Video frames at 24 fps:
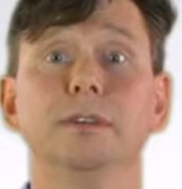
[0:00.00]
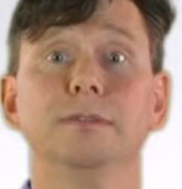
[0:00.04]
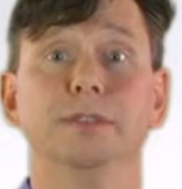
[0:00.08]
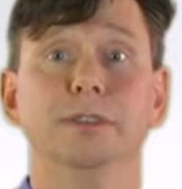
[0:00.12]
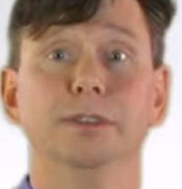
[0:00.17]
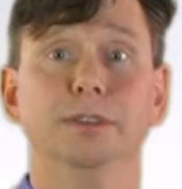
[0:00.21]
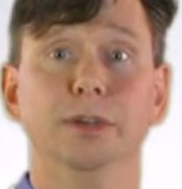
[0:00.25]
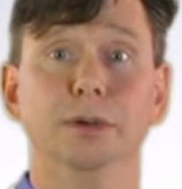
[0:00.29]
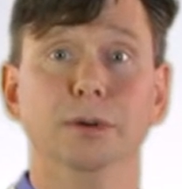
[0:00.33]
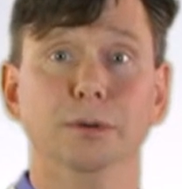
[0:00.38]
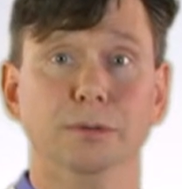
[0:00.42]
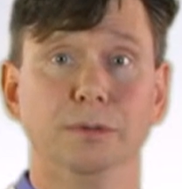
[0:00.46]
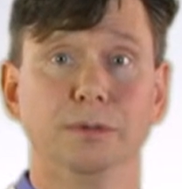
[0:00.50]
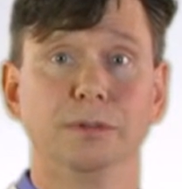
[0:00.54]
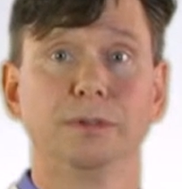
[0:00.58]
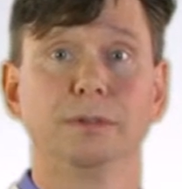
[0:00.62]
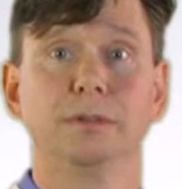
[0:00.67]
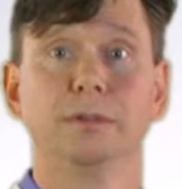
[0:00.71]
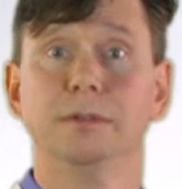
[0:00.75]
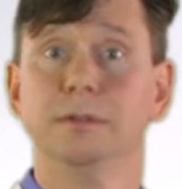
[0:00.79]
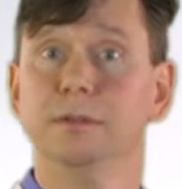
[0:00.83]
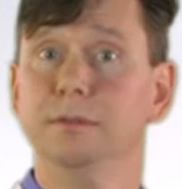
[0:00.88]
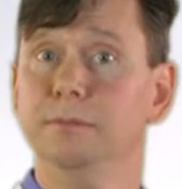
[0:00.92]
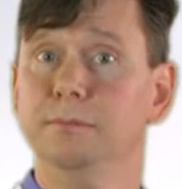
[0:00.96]
of the dose
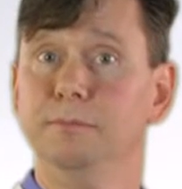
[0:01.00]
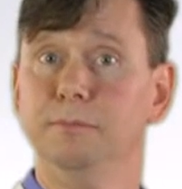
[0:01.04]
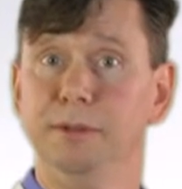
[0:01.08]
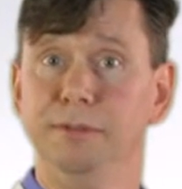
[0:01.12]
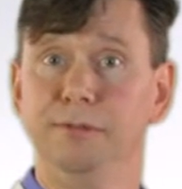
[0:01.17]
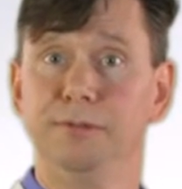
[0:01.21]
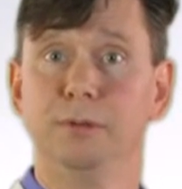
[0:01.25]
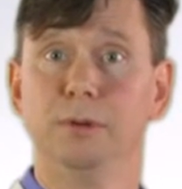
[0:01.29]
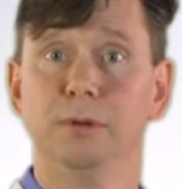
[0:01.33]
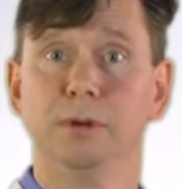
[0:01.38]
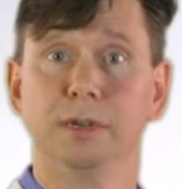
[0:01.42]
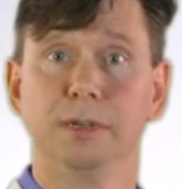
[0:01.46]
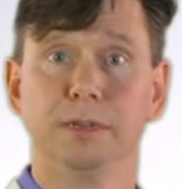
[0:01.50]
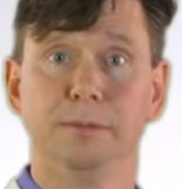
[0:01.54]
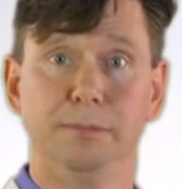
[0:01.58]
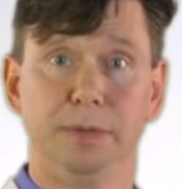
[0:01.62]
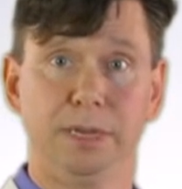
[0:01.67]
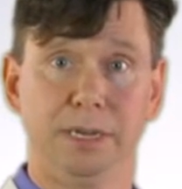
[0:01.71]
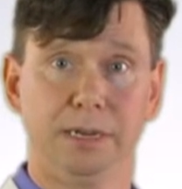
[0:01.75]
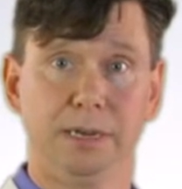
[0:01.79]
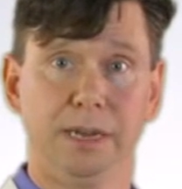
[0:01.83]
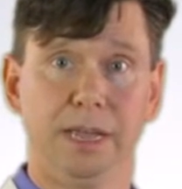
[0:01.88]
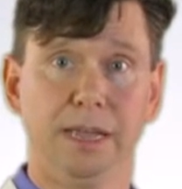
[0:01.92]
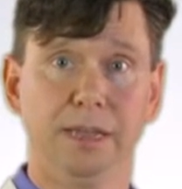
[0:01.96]
before it can
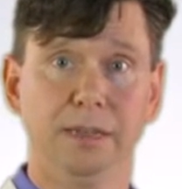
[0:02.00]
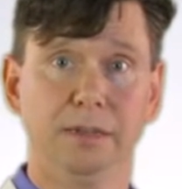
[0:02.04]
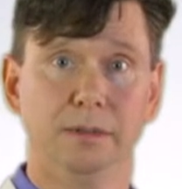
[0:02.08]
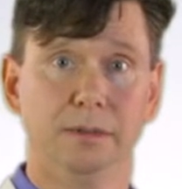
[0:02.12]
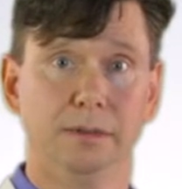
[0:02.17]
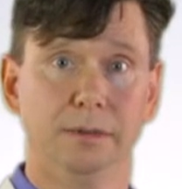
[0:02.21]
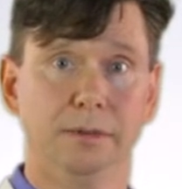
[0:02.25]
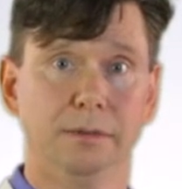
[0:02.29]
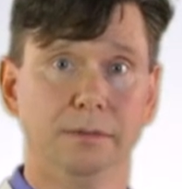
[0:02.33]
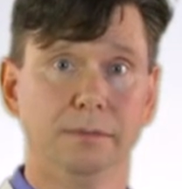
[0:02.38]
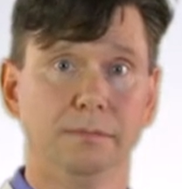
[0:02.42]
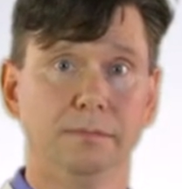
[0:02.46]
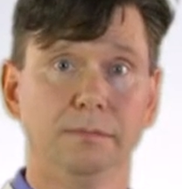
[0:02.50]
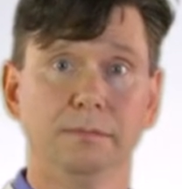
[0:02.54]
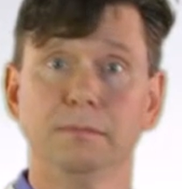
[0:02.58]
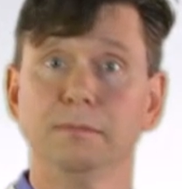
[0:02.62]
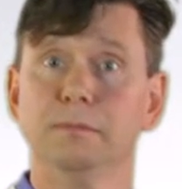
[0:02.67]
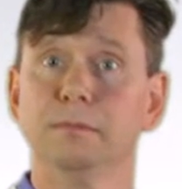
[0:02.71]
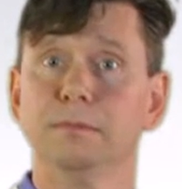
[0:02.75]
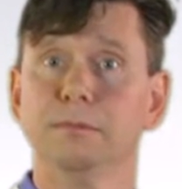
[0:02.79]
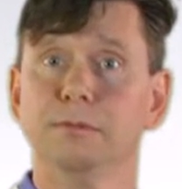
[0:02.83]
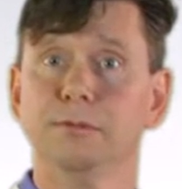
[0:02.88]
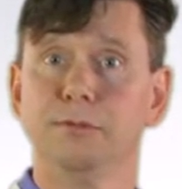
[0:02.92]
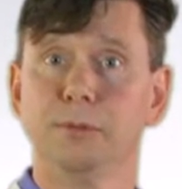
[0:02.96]
be inhaled.
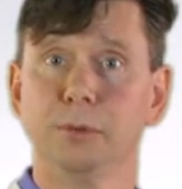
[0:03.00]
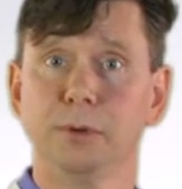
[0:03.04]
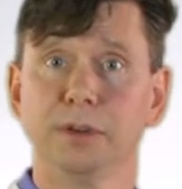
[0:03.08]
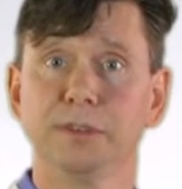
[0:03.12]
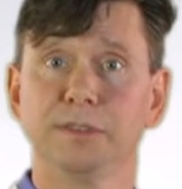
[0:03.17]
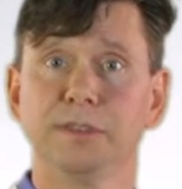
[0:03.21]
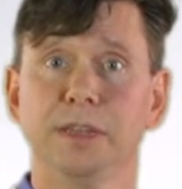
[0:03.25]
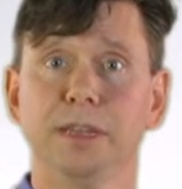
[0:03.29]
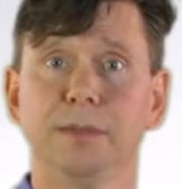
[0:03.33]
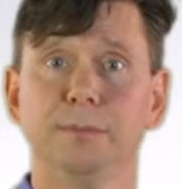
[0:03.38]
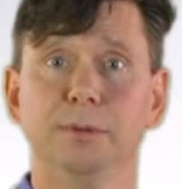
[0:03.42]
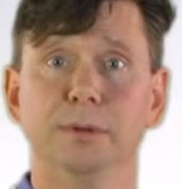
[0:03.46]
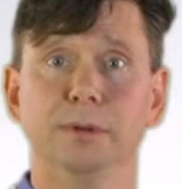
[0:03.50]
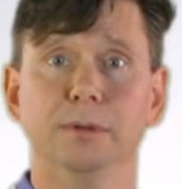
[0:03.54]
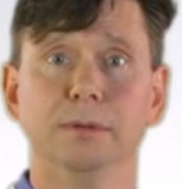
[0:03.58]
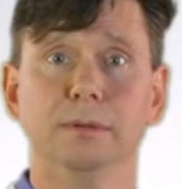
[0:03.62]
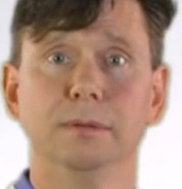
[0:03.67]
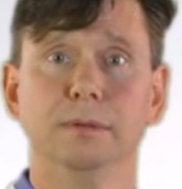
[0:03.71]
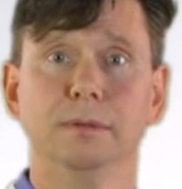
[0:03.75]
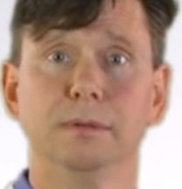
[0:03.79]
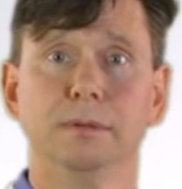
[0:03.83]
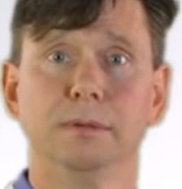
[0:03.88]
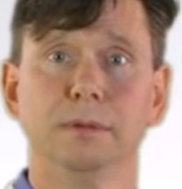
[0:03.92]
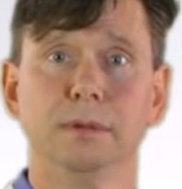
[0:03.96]
For example,
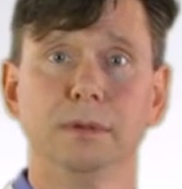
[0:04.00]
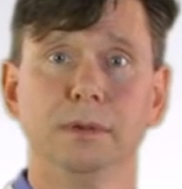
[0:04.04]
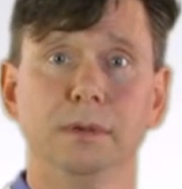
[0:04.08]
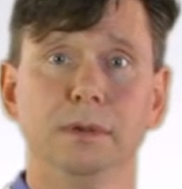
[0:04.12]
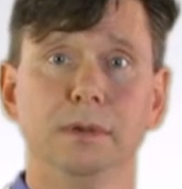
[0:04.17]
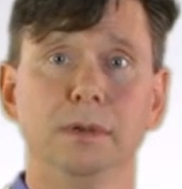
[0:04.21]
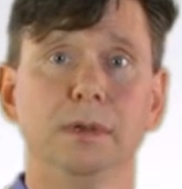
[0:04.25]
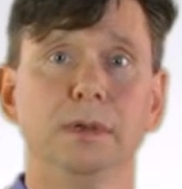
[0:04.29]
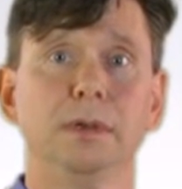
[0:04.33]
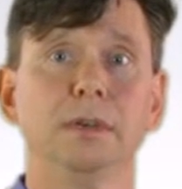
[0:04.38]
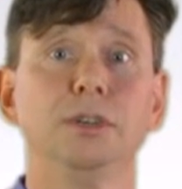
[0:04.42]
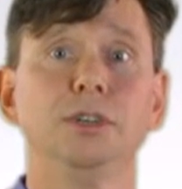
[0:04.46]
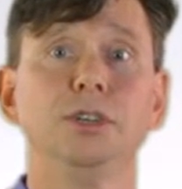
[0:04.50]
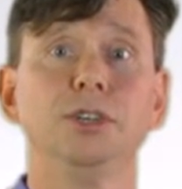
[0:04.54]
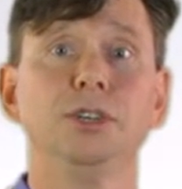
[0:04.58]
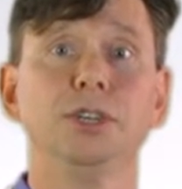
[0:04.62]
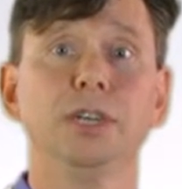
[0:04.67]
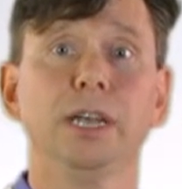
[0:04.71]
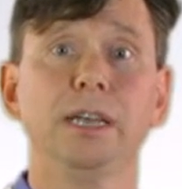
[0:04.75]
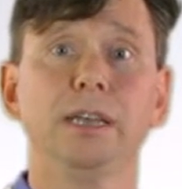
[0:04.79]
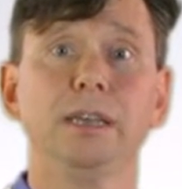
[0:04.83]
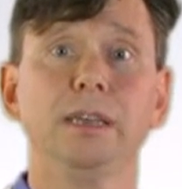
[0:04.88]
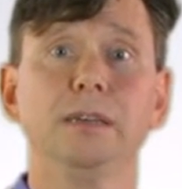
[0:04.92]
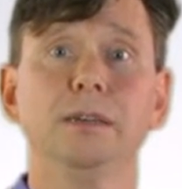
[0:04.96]

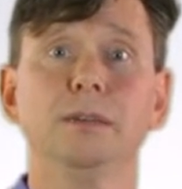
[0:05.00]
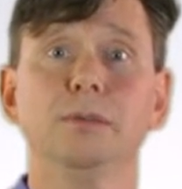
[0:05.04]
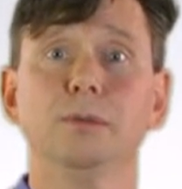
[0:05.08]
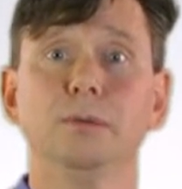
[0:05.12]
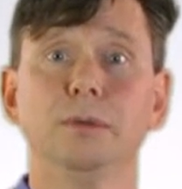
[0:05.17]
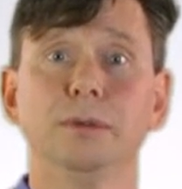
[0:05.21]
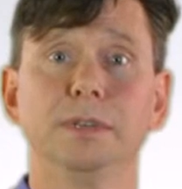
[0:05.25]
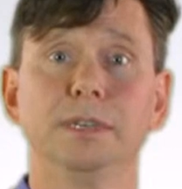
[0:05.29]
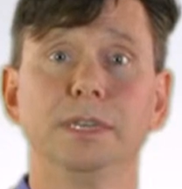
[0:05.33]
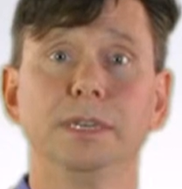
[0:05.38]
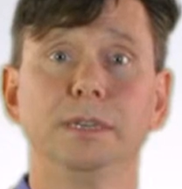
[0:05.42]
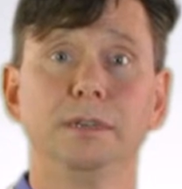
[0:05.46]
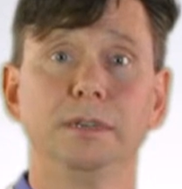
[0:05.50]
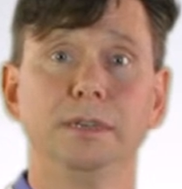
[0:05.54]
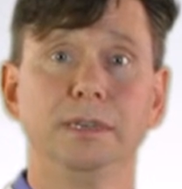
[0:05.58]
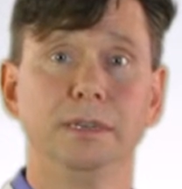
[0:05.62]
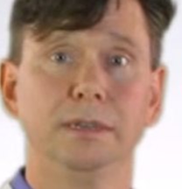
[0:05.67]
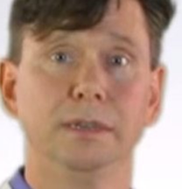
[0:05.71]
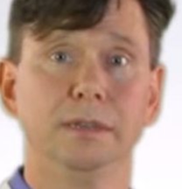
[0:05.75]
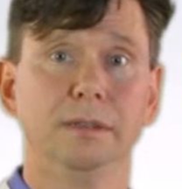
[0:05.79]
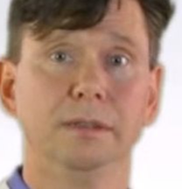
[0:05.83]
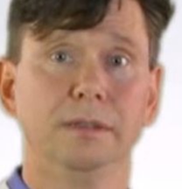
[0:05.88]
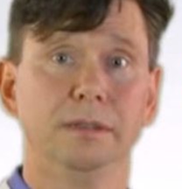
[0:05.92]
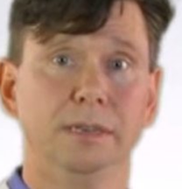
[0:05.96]
shaking or
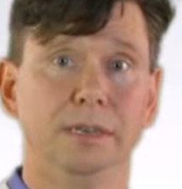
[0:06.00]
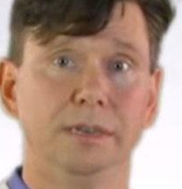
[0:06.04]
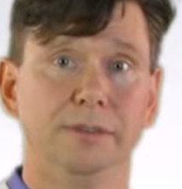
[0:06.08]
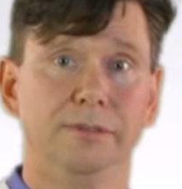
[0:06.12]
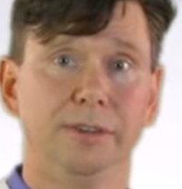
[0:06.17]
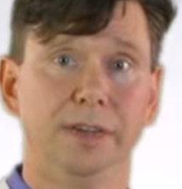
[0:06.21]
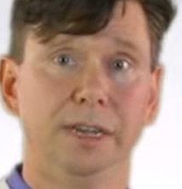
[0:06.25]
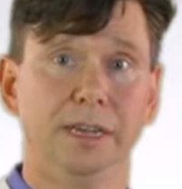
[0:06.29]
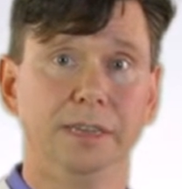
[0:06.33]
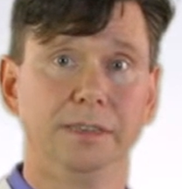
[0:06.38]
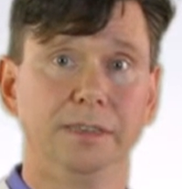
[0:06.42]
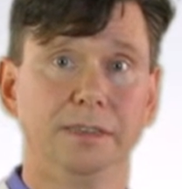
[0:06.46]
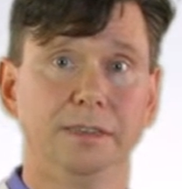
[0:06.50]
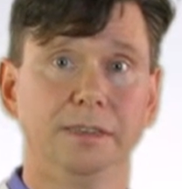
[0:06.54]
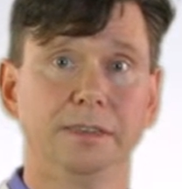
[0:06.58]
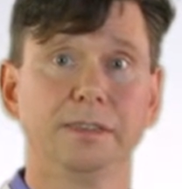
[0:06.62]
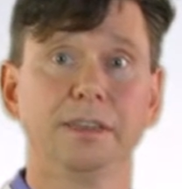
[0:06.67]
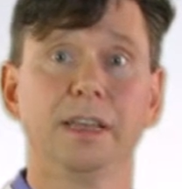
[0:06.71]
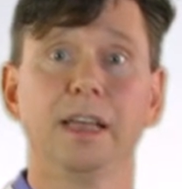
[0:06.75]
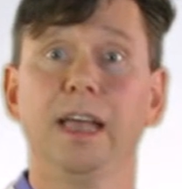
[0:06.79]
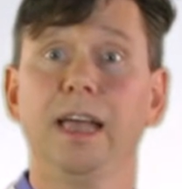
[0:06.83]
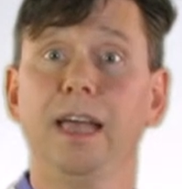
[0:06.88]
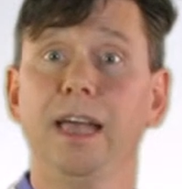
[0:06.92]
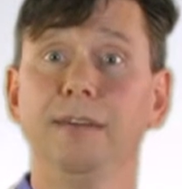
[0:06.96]
tilting the
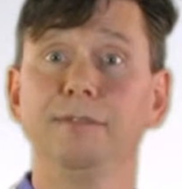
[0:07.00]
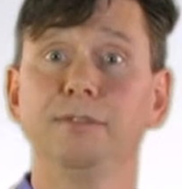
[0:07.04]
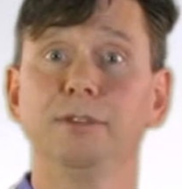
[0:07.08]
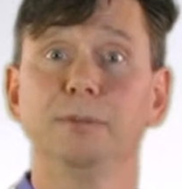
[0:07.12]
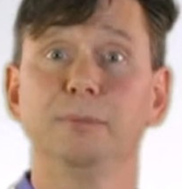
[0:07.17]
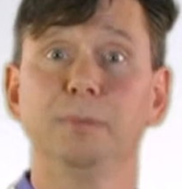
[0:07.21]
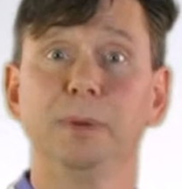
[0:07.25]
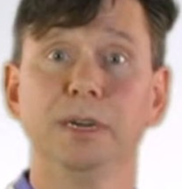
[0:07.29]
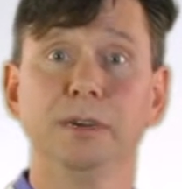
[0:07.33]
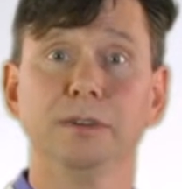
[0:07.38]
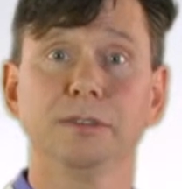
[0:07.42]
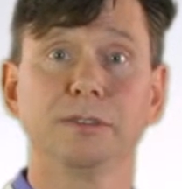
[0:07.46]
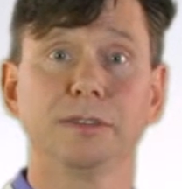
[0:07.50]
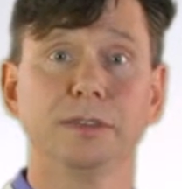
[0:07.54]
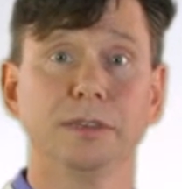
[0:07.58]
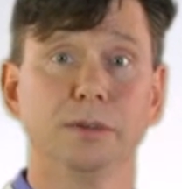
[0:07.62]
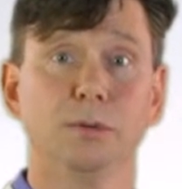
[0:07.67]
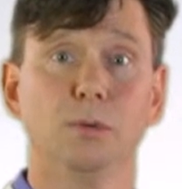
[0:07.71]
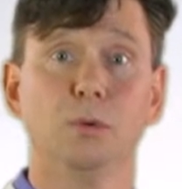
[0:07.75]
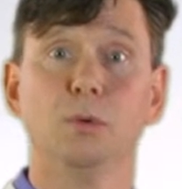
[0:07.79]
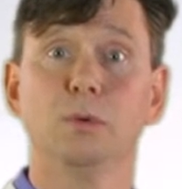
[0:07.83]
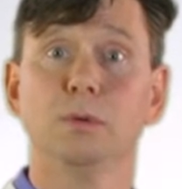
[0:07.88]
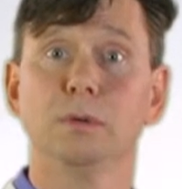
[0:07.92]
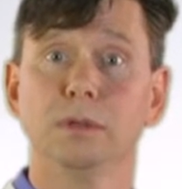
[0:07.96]
devices after
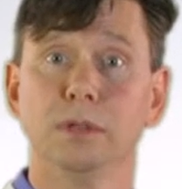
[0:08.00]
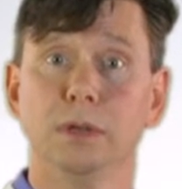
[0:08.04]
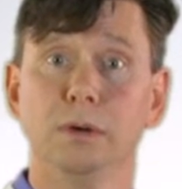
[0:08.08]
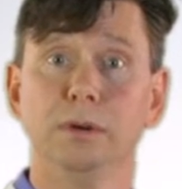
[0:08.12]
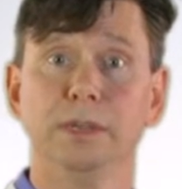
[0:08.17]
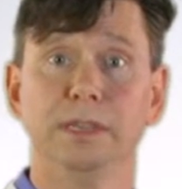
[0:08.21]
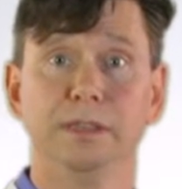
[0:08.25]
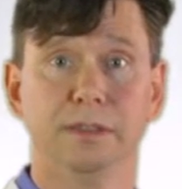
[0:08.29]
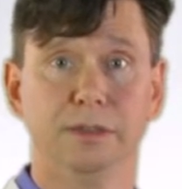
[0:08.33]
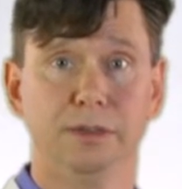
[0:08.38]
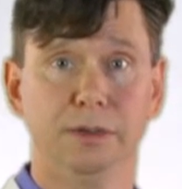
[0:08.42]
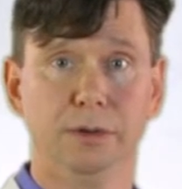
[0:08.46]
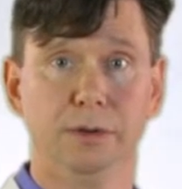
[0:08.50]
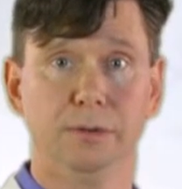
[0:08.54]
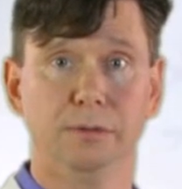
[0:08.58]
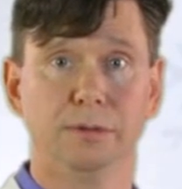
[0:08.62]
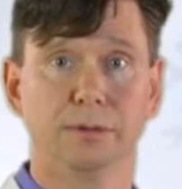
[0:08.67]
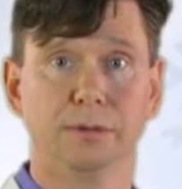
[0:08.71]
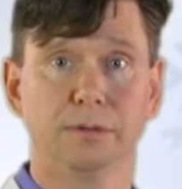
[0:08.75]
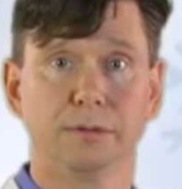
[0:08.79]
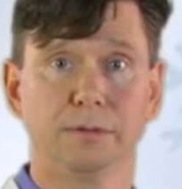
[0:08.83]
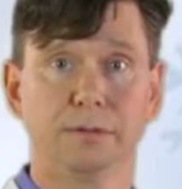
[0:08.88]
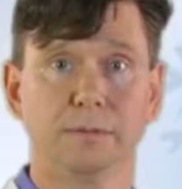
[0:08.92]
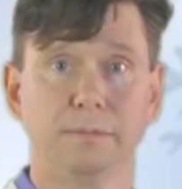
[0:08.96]
piercing or loading the
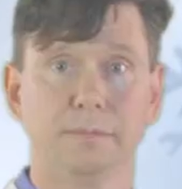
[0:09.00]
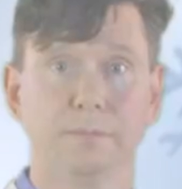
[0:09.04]
dose.